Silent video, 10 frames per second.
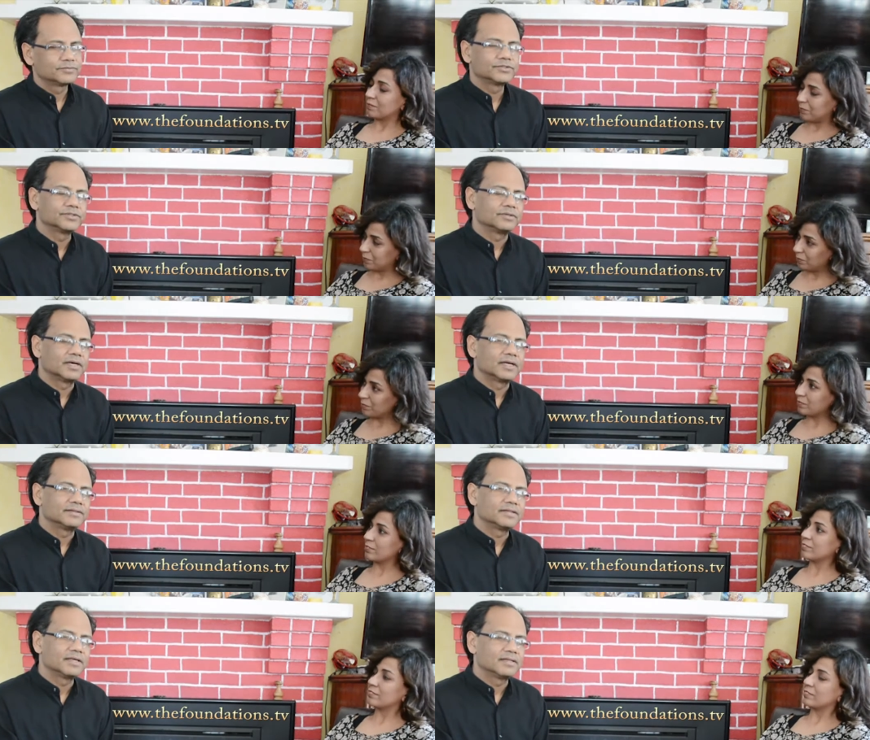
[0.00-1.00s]
Speaker 1: So
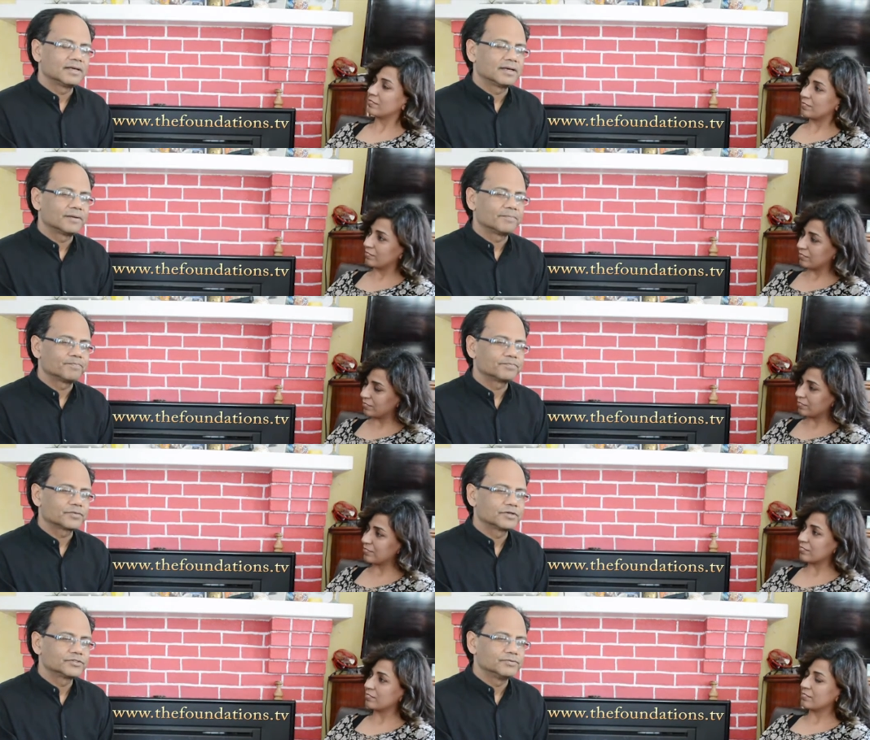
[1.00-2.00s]
and then um,
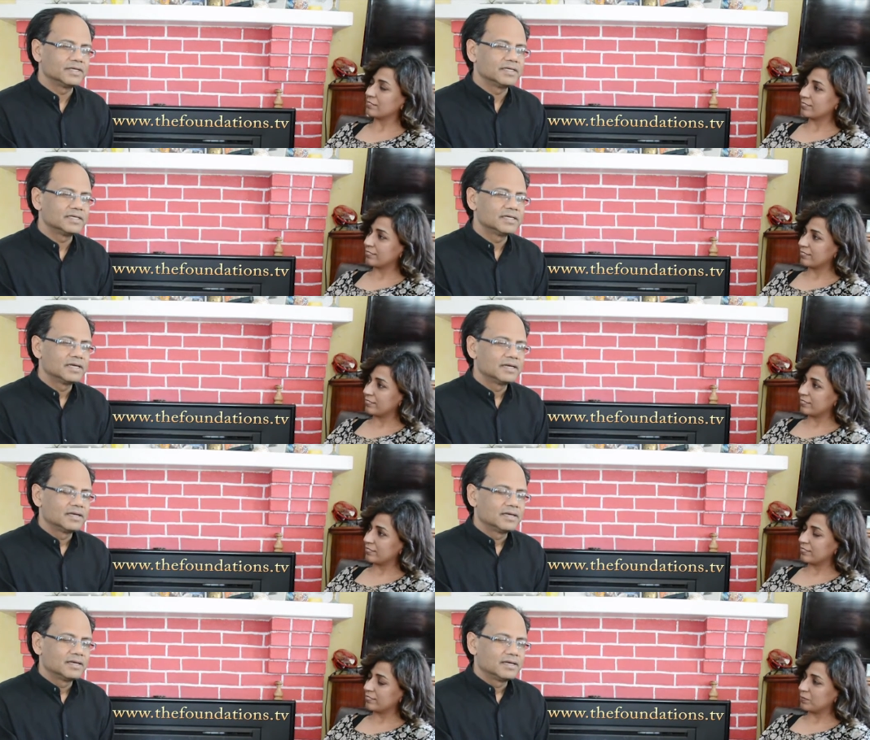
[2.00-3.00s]
so we
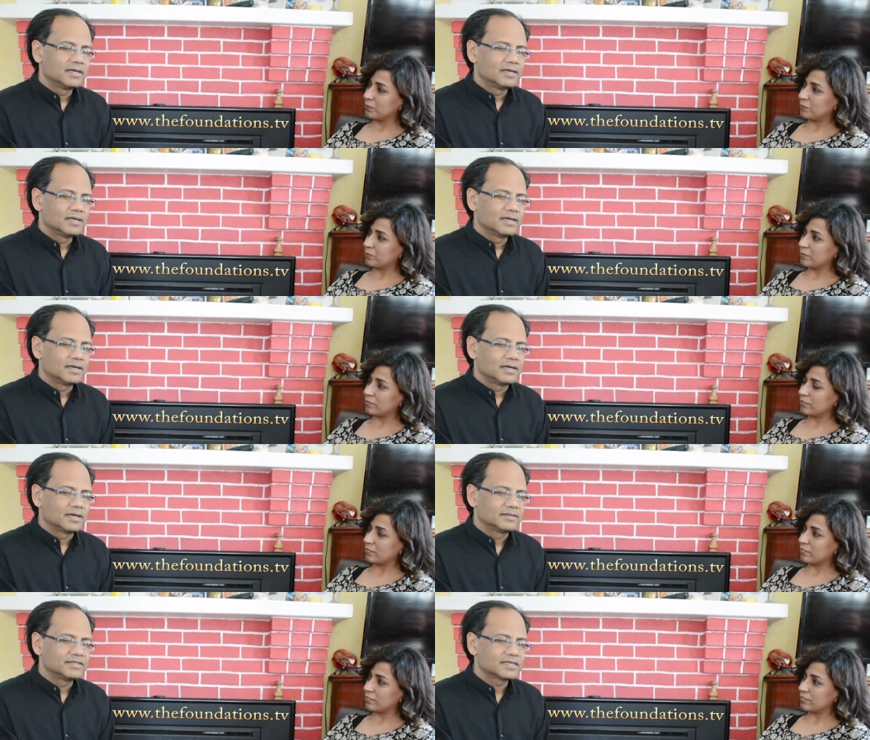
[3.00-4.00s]

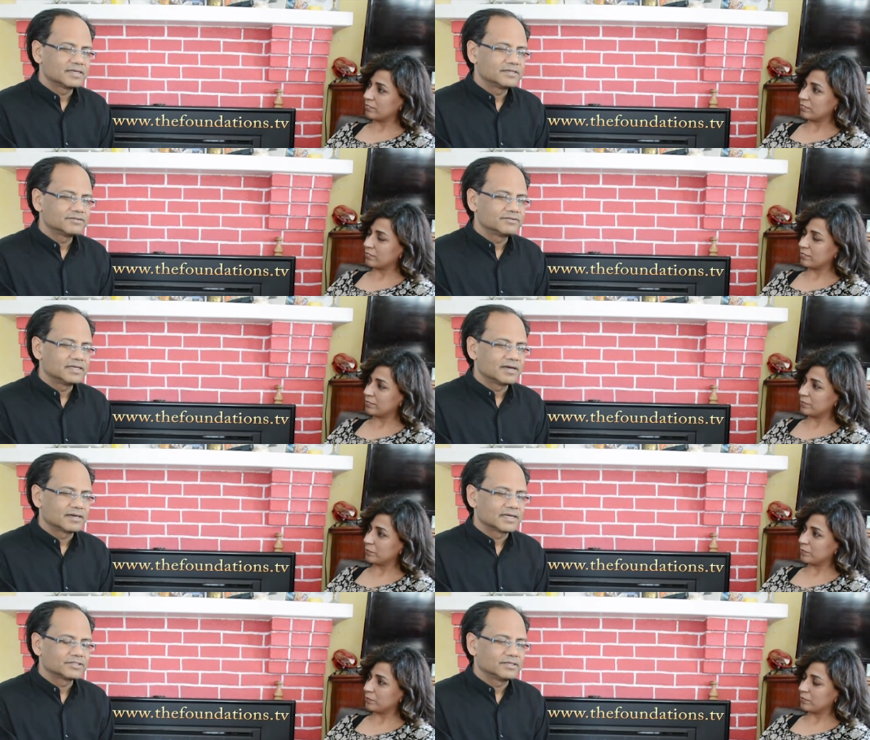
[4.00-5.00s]
uh, decided to
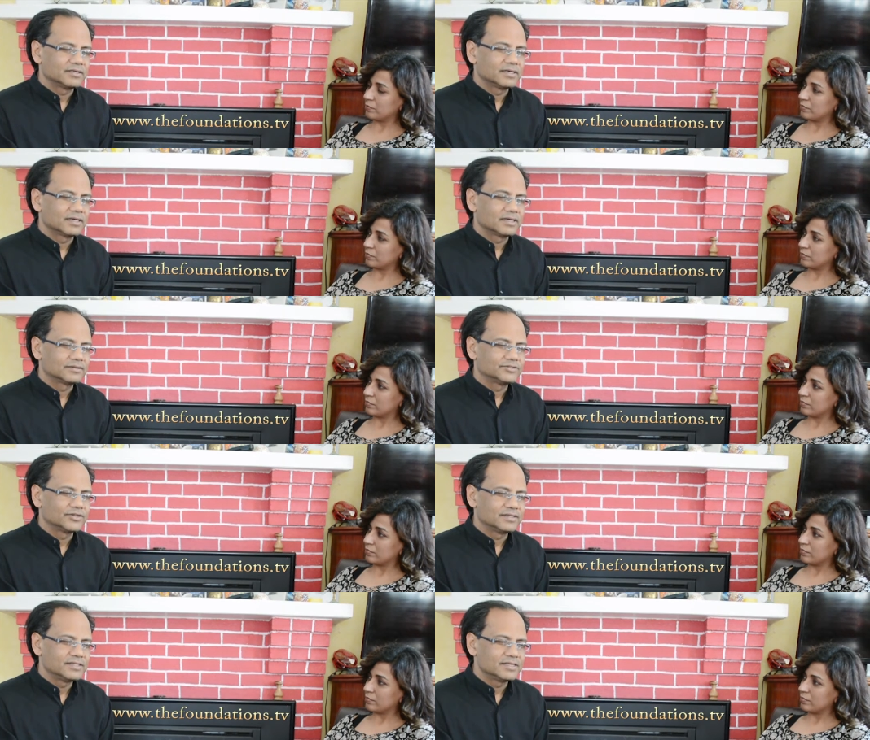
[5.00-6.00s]
rerun. Actually, uh,
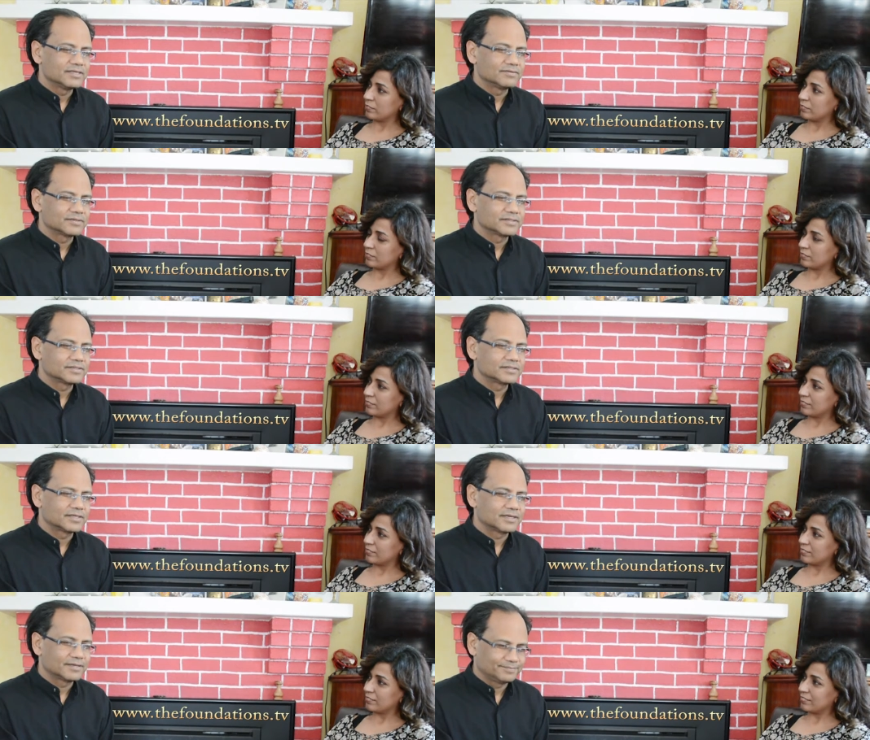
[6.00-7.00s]
Jayanti was
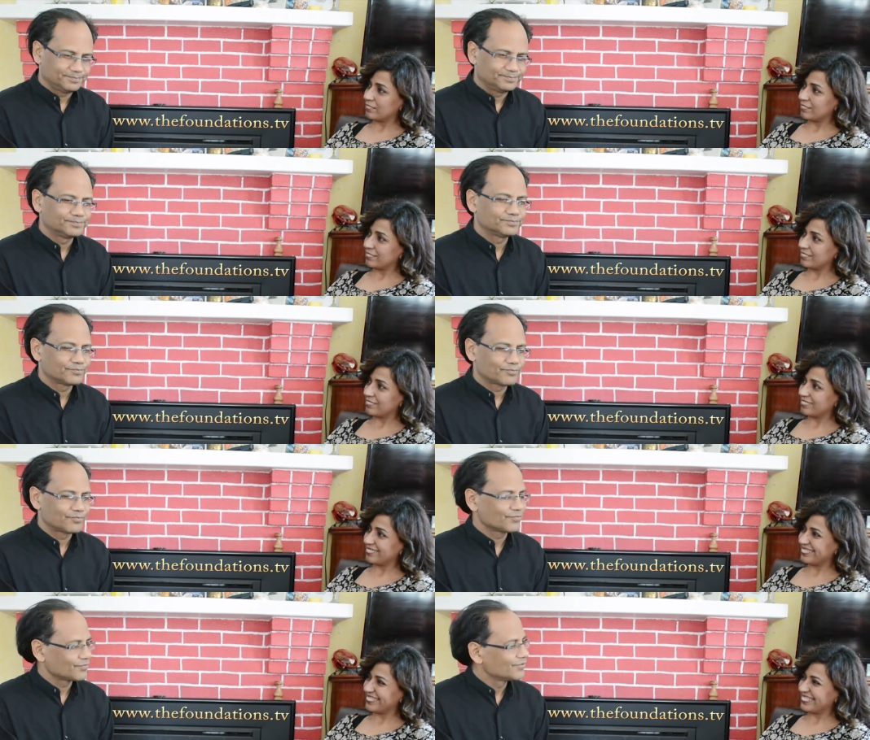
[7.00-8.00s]
uh,
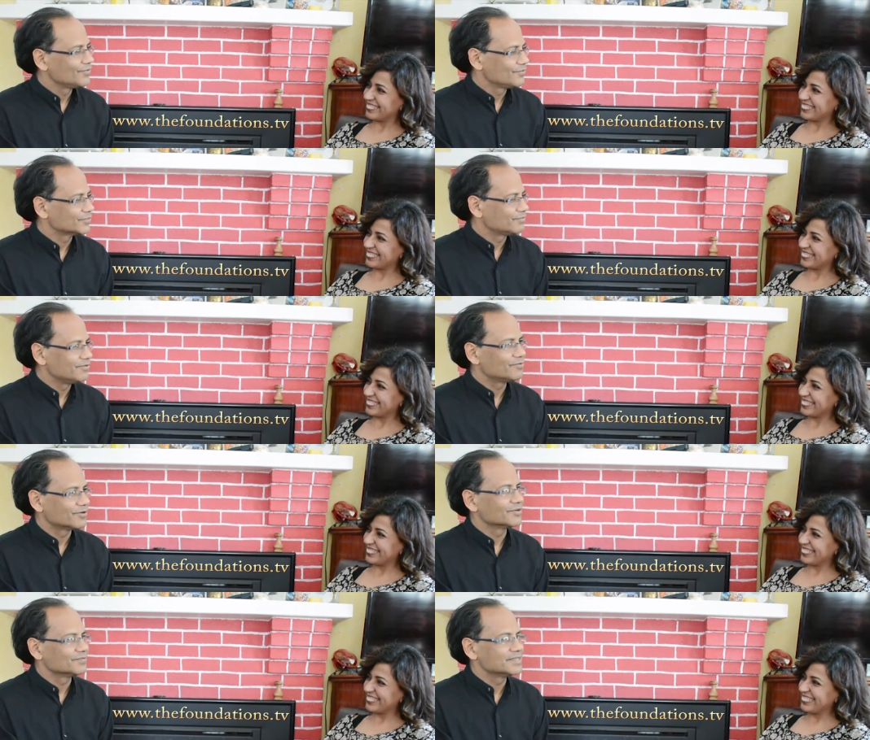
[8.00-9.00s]
was very
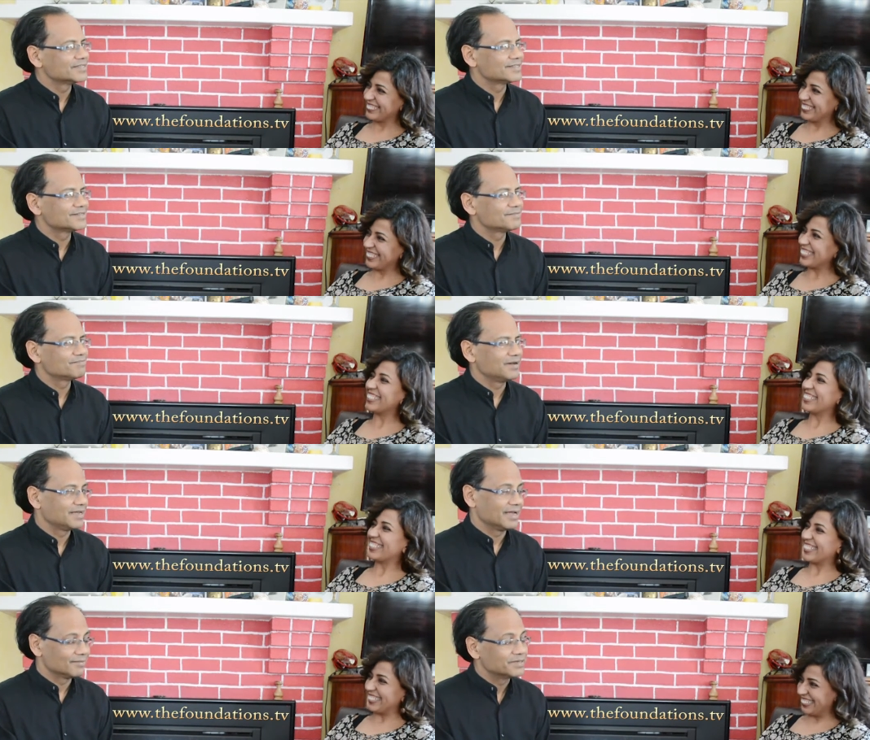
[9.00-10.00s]
fond of this
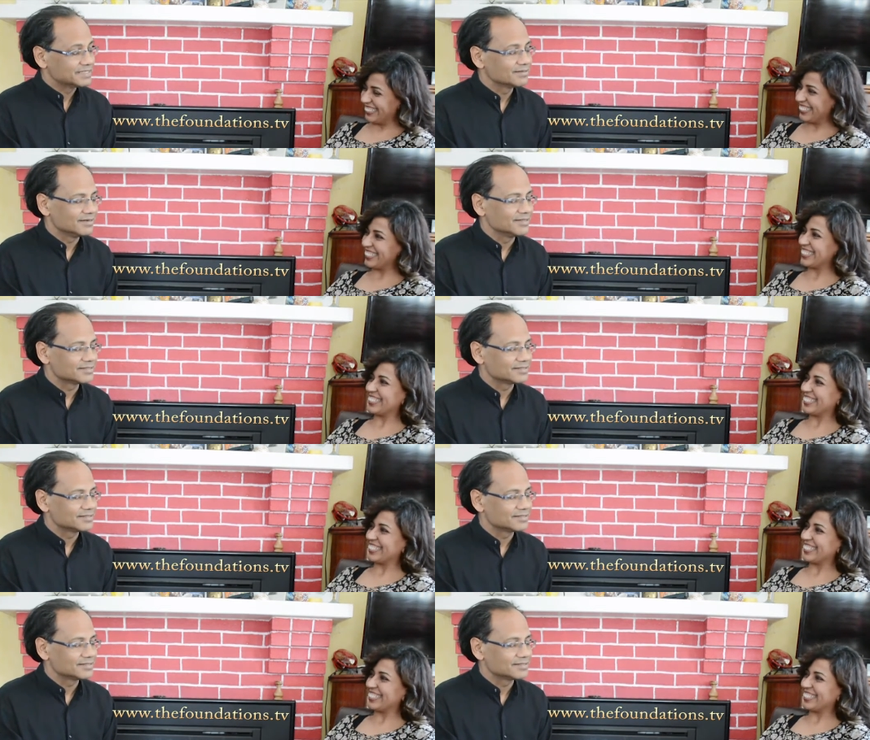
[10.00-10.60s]
play, and particularly